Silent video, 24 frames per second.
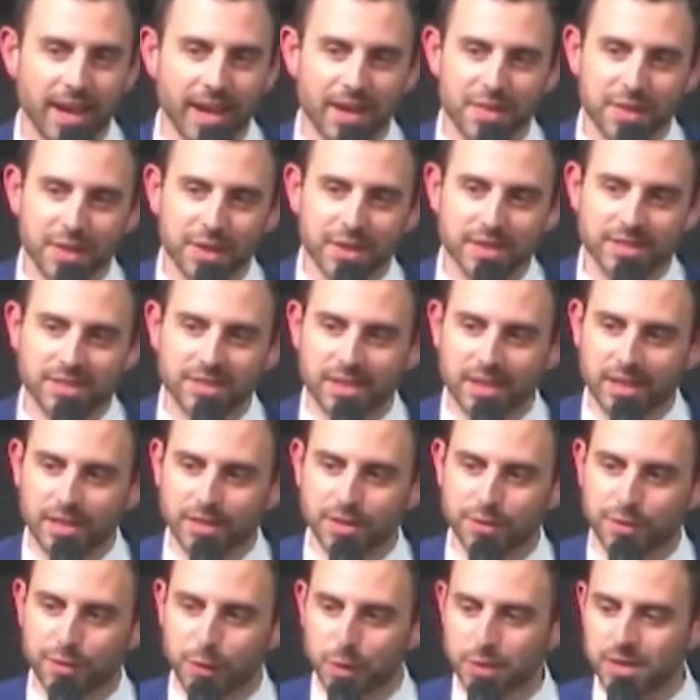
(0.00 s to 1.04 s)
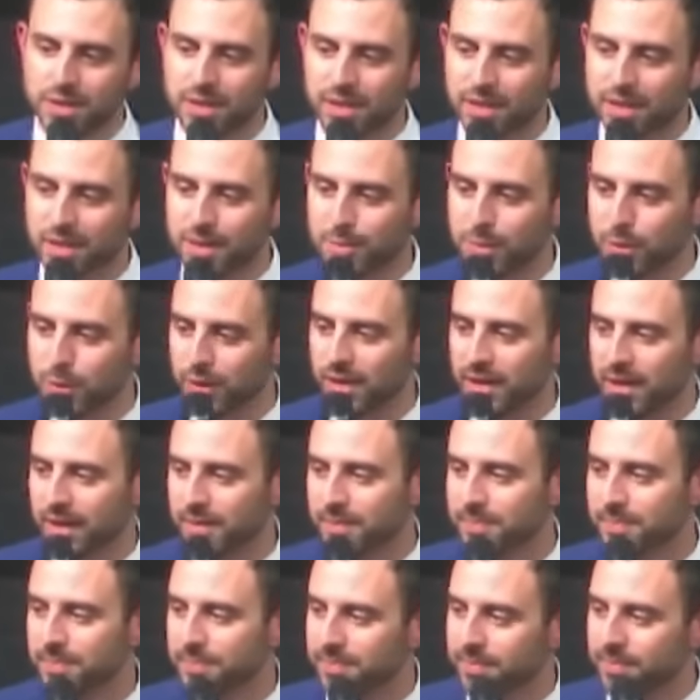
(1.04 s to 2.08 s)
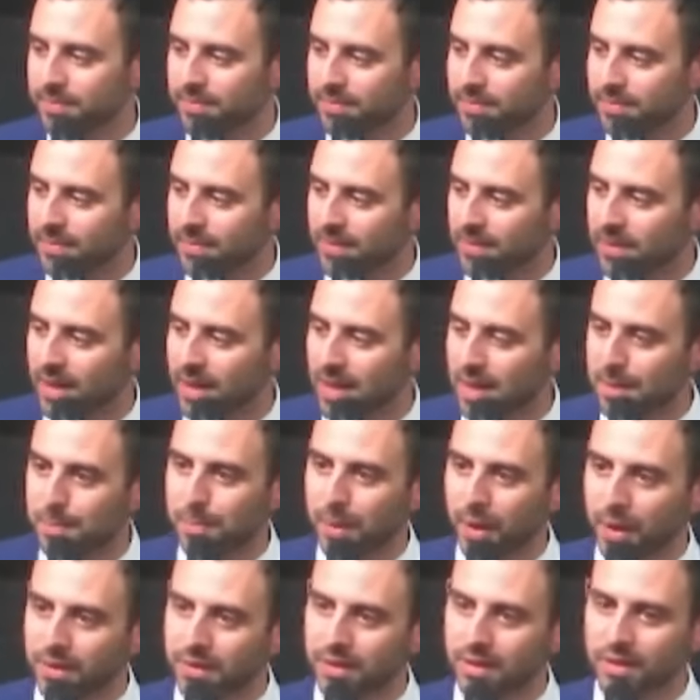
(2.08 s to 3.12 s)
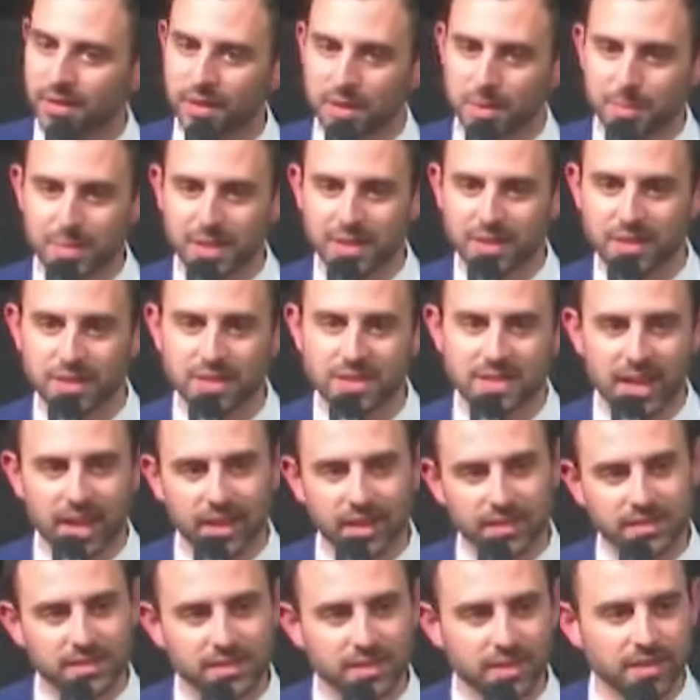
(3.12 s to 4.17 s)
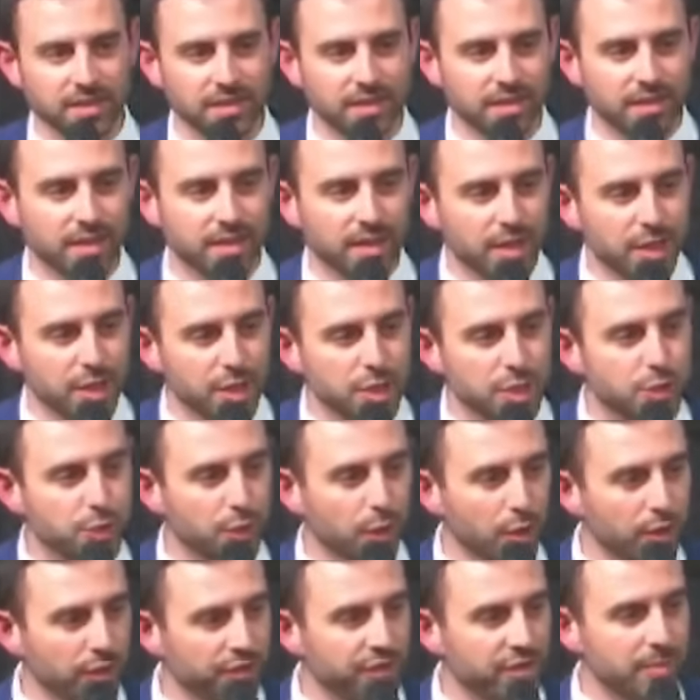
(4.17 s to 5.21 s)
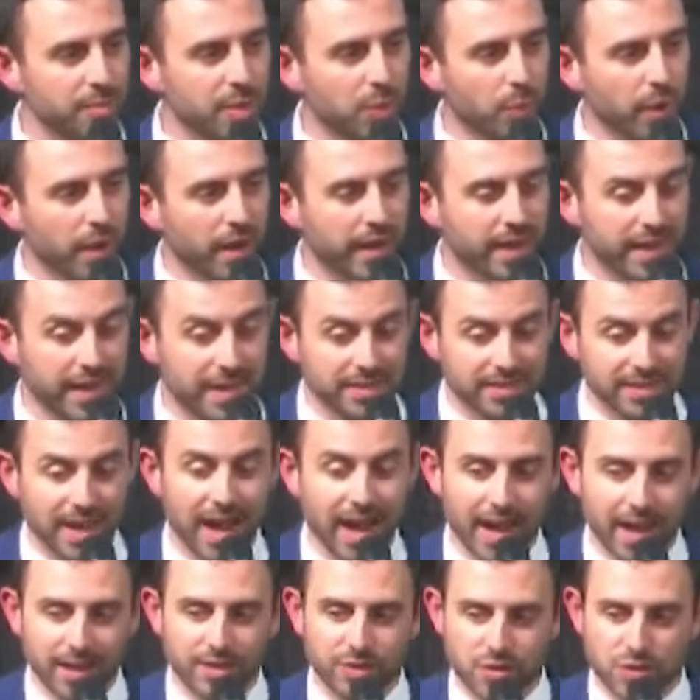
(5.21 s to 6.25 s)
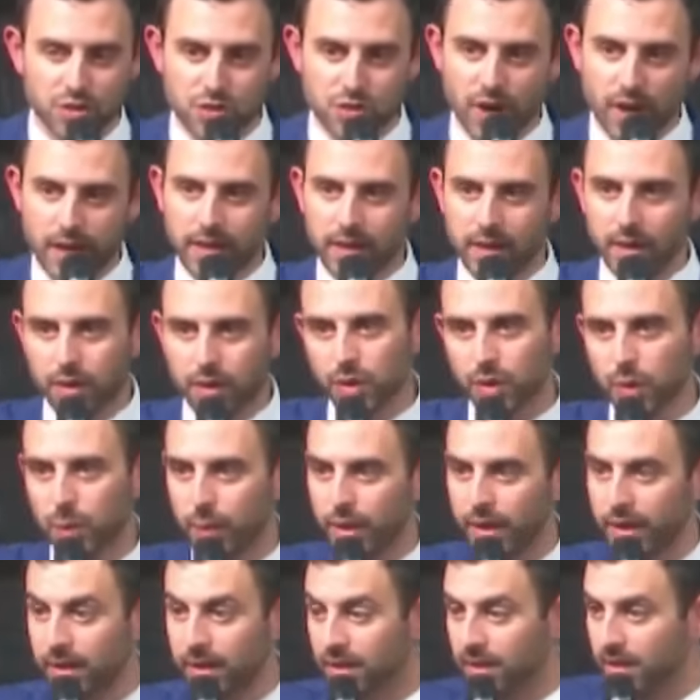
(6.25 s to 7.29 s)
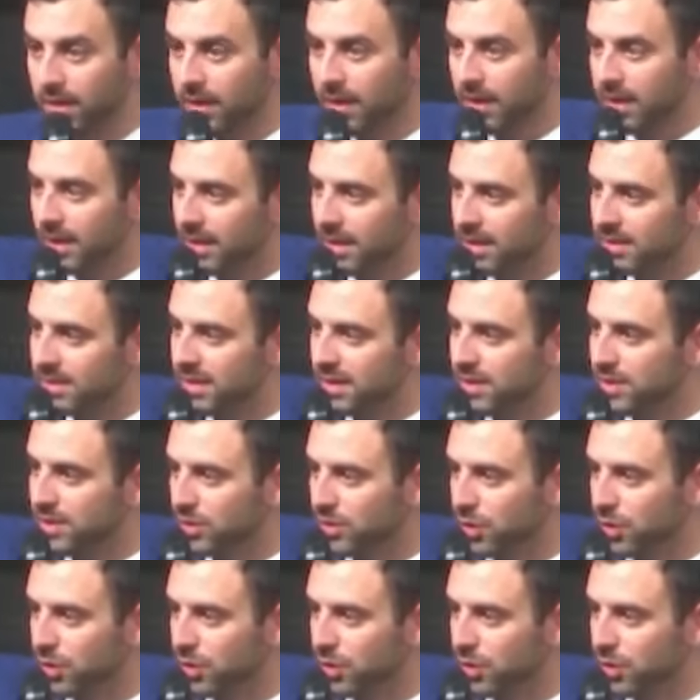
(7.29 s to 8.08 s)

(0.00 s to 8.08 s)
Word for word: and that at 6:40 in the morning he bundled them into the taxi, drove them away, his hands shaking on the wheel as he